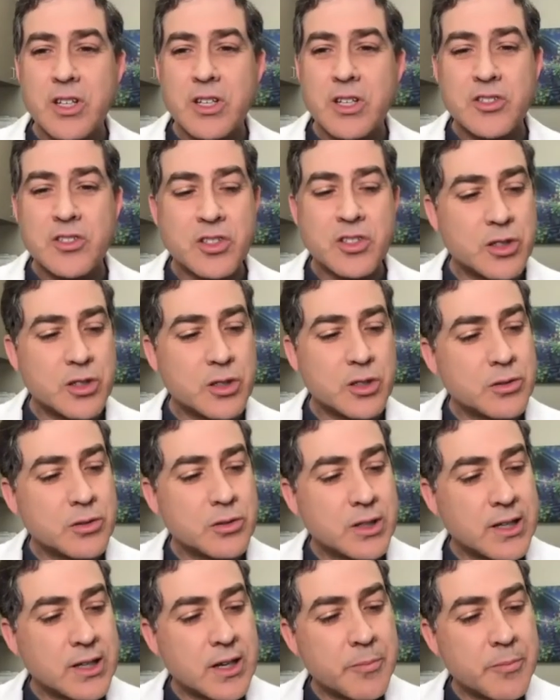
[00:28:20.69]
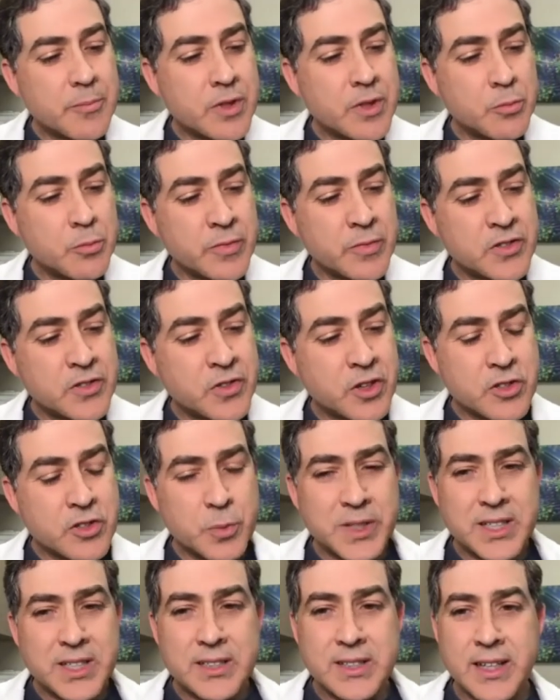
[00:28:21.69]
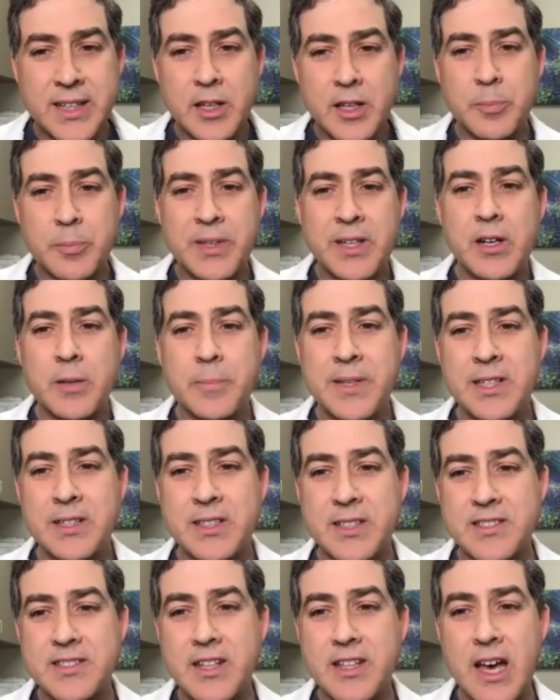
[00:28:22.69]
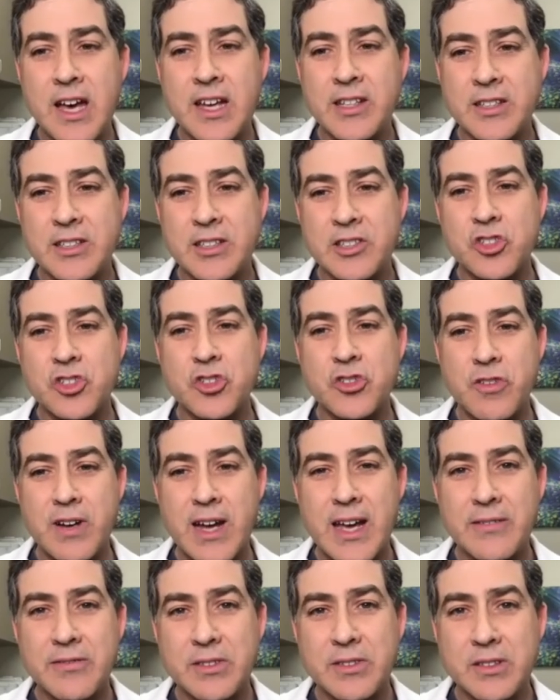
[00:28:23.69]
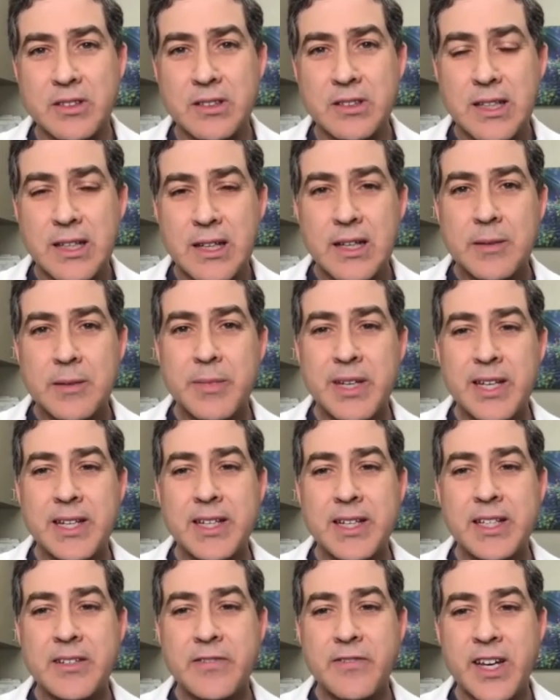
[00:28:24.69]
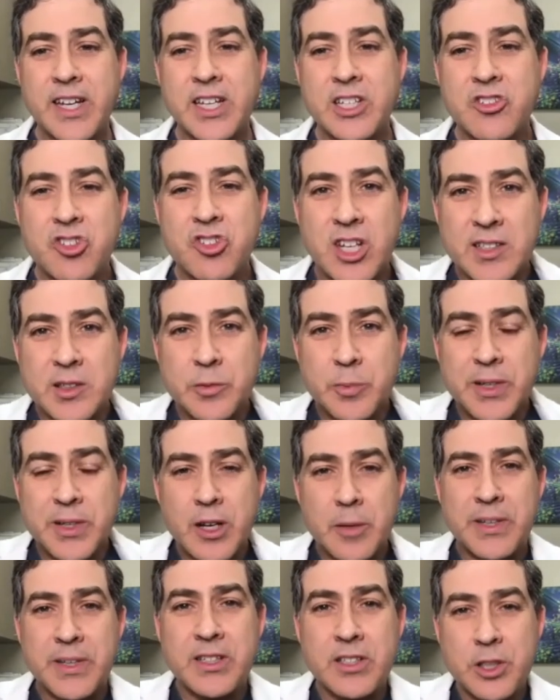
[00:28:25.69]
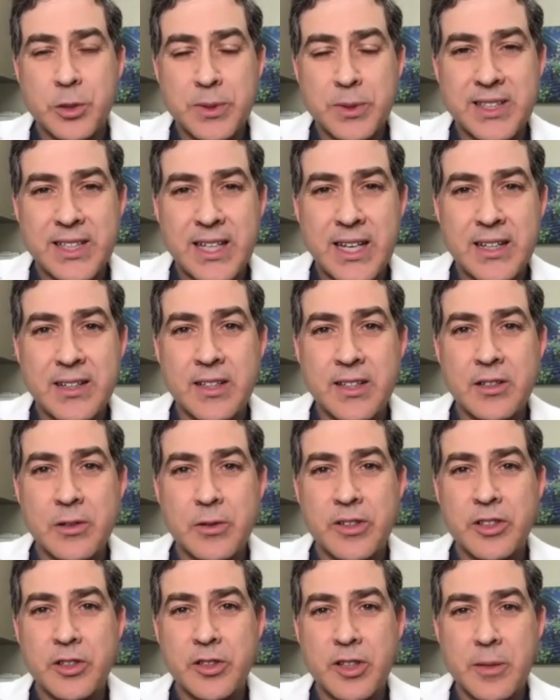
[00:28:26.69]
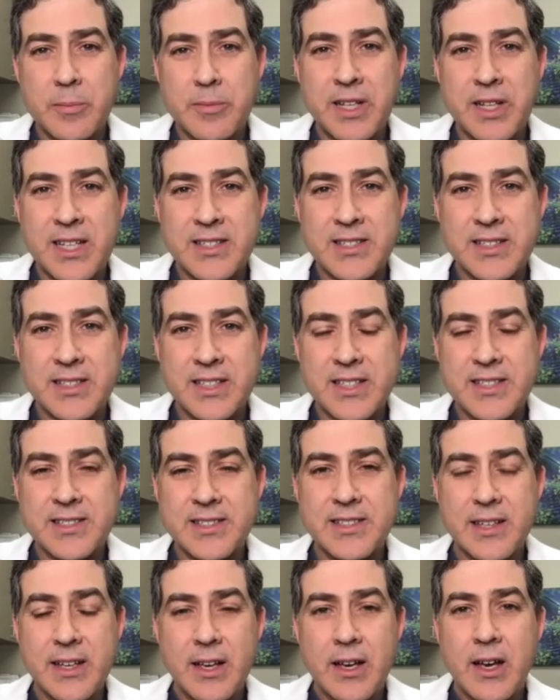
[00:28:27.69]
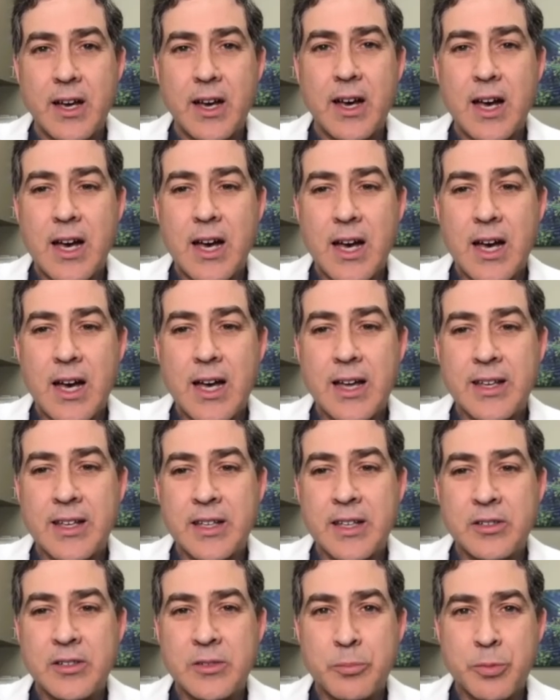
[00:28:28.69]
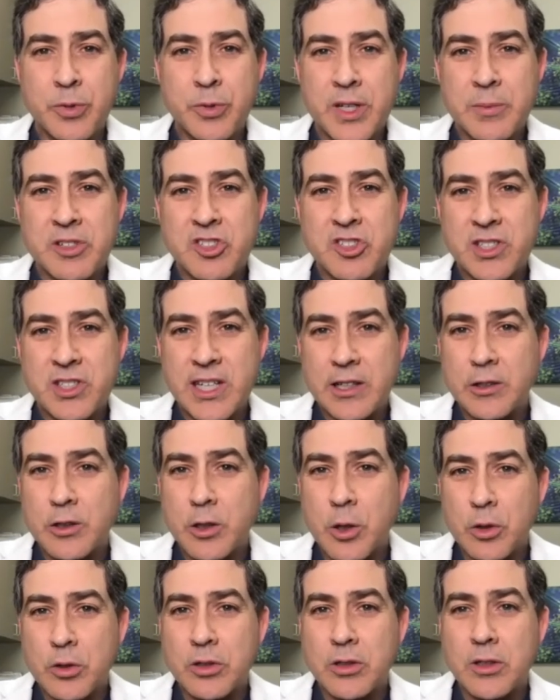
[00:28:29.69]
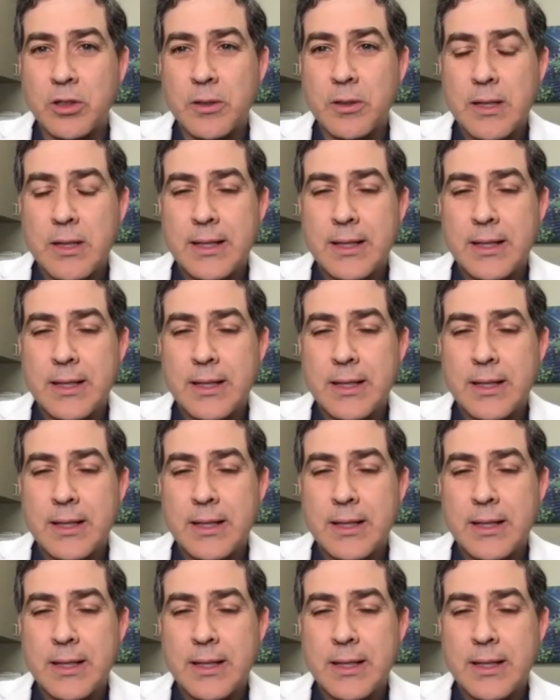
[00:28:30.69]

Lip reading: So as far as we can tell, PRP does not travel, meaning if I inject PRP into a tendon or into the meniscus, it'll pretty much stay local.